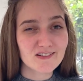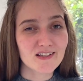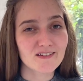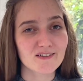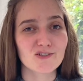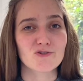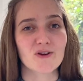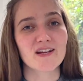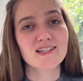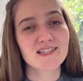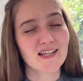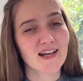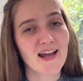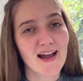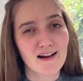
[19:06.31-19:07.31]
In the dress
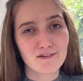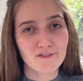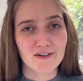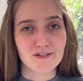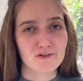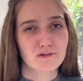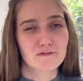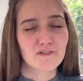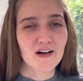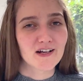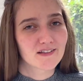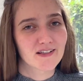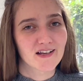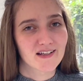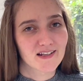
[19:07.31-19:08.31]
that I have, I don't
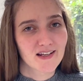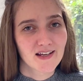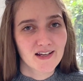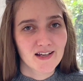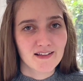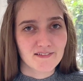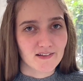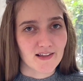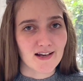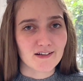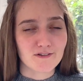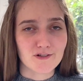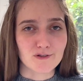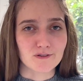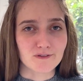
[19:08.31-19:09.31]
find that the lack
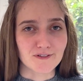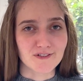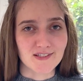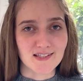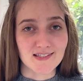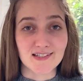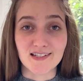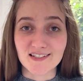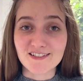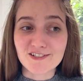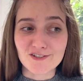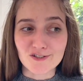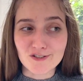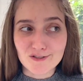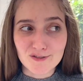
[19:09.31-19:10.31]
of short rows is an
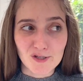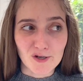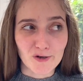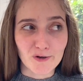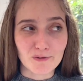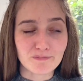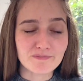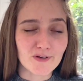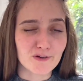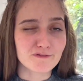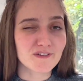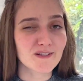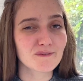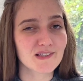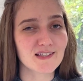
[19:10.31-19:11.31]
issue, so
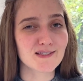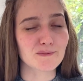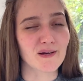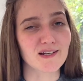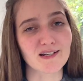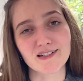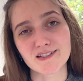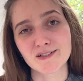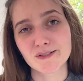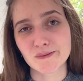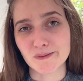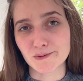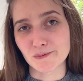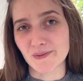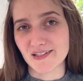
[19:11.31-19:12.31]
hopefully with the sweater
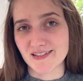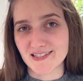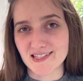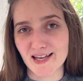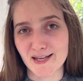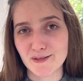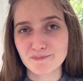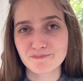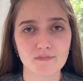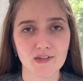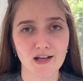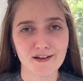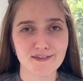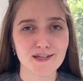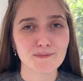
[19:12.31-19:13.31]
it will be the same.
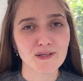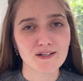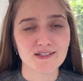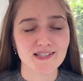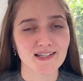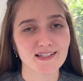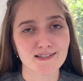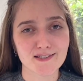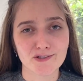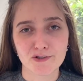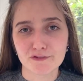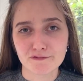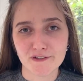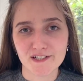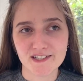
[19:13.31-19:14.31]
I think because it is so
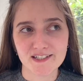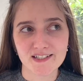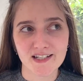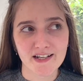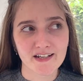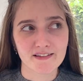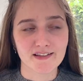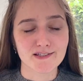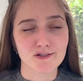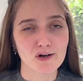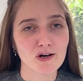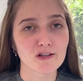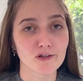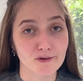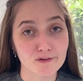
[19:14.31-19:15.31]
fitted, there's not
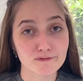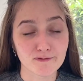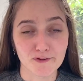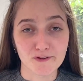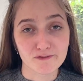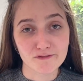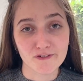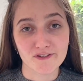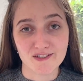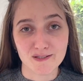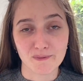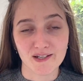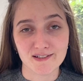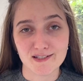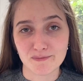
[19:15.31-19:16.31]
a lot of room for the
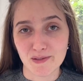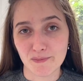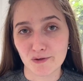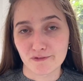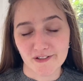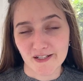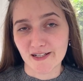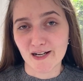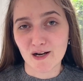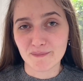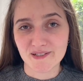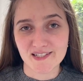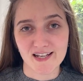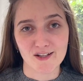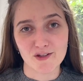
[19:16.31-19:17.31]
sweater to be moving up
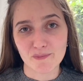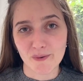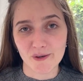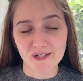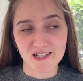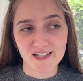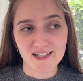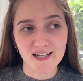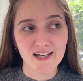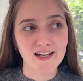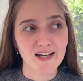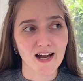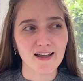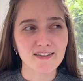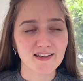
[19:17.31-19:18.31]
and down the body.
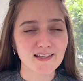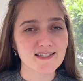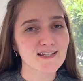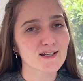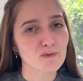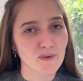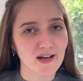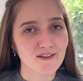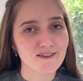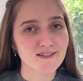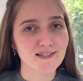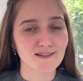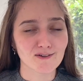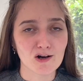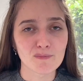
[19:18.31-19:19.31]
I think as I wear this
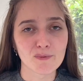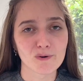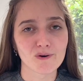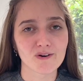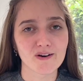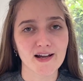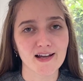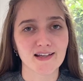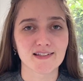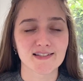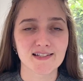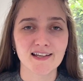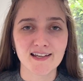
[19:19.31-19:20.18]
a lot more and